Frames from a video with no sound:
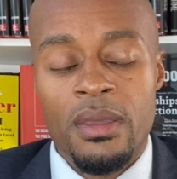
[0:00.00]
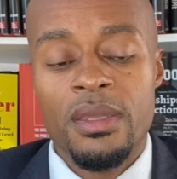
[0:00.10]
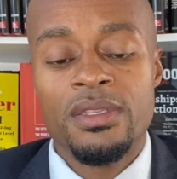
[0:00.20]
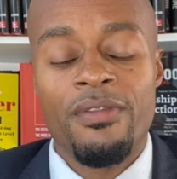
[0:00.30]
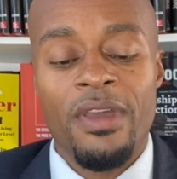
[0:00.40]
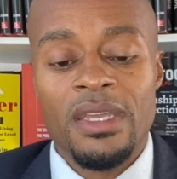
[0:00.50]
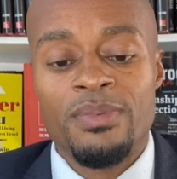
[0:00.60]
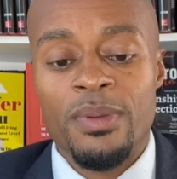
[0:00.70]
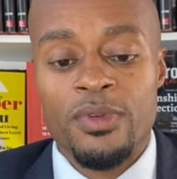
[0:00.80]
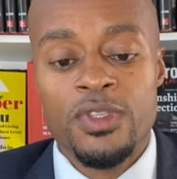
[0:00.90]
Here's the facts,
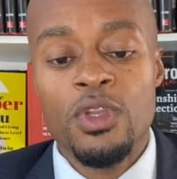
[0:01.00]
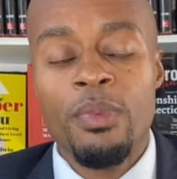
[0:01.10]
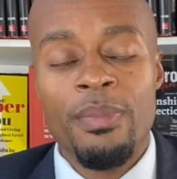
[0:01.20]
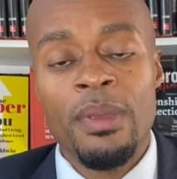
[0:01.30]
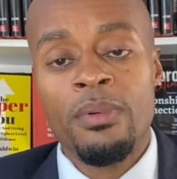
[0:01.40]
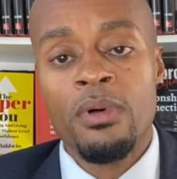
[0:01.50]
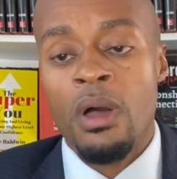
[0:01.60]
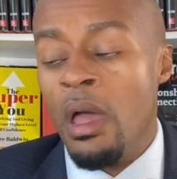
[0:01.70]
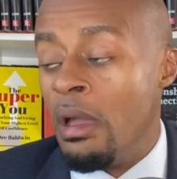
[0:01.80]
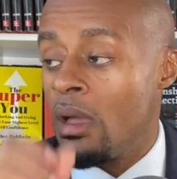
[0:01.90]
people. Stupid
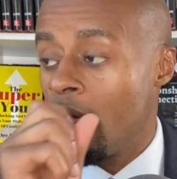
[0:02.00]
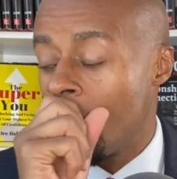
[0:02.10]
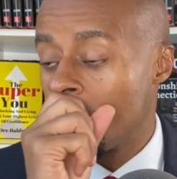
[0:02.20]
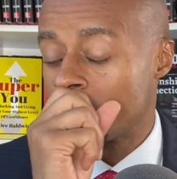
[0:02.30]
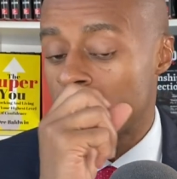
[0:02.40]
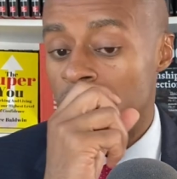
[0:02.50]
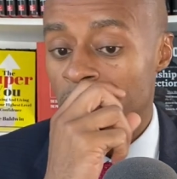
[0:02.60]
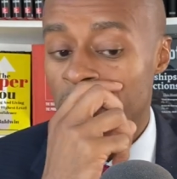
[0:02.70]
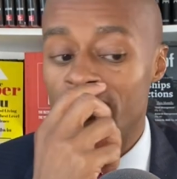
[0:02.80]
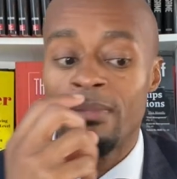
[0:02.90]
people, excuse
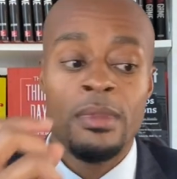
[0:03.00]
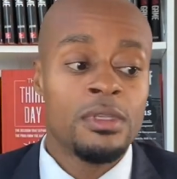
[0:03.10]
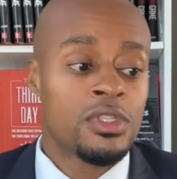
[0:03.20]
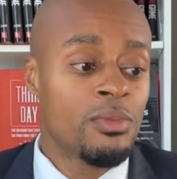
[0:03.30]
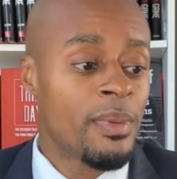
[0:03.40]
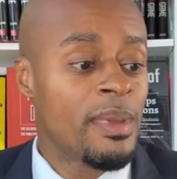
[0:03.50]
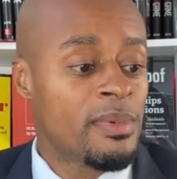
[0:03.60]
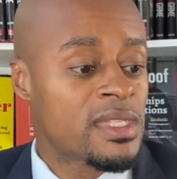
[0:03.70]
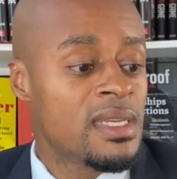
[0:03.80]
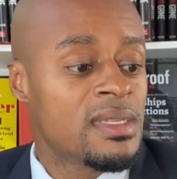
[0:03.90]
me, stupid
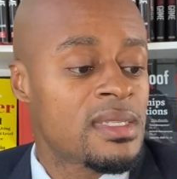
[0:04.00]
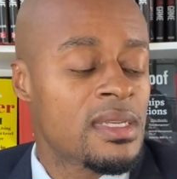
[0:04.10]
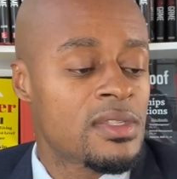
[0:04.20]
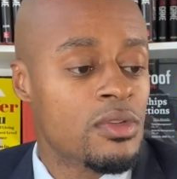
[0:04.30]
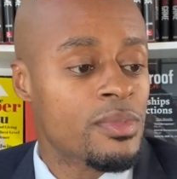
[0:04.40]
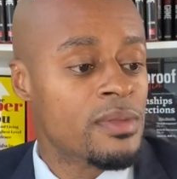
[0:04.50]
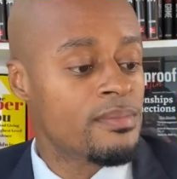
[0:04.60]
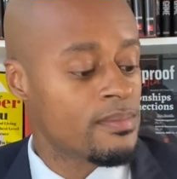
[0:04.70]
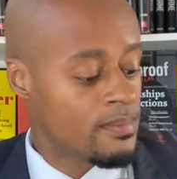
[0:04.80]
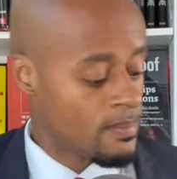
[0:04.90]
people tend to stay stupid.
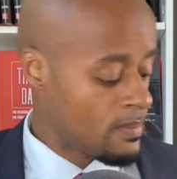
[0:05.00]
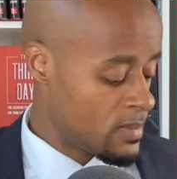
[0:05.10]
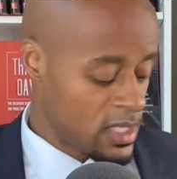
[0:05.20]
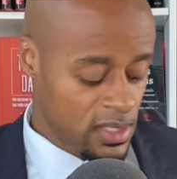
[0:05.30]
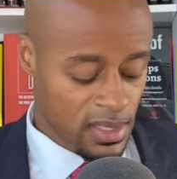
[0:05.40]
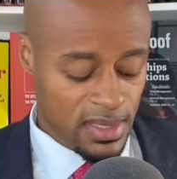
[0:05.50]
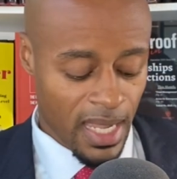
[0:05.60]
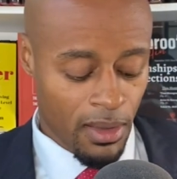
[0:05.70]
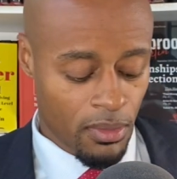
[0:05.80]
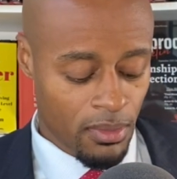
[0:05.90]
This is just
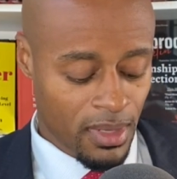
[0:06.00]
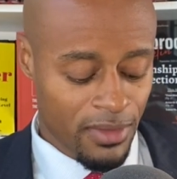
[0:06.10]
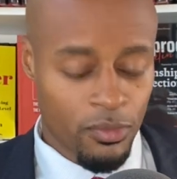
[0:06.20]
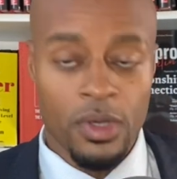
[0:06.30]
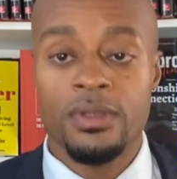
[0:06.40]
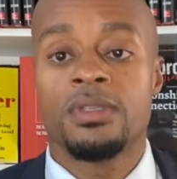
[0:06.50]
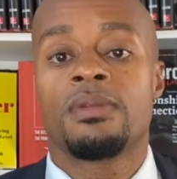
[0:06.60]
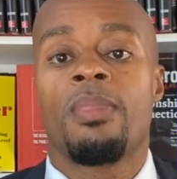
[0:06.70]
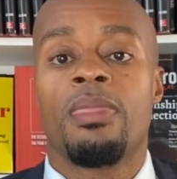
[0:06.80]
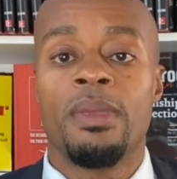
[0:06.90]
how life
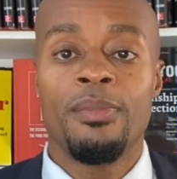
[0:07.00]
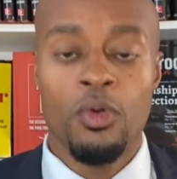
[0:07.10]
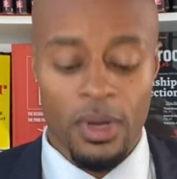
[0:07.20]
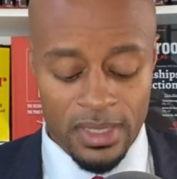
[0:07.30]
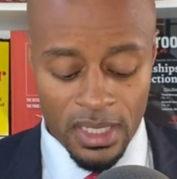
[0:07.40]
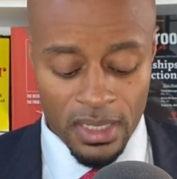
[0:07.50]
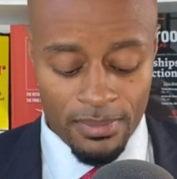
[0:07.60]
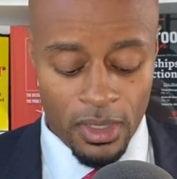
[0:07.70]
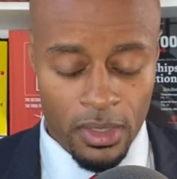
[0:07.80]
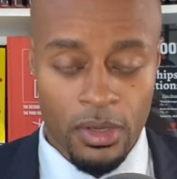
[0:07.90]
works. People who are
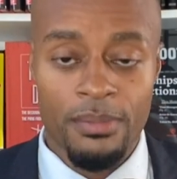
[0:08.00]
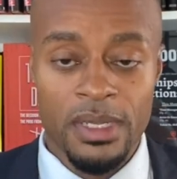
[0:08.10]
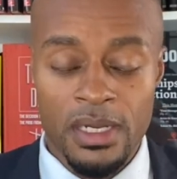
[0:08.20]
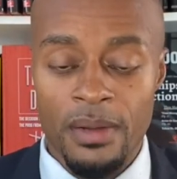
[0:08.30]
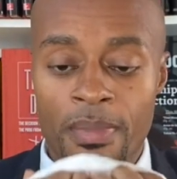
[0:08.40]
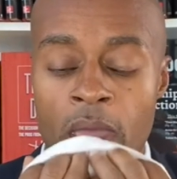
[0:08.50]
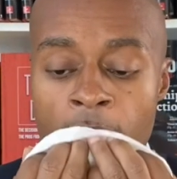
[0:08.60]
dumb are going to be dumb.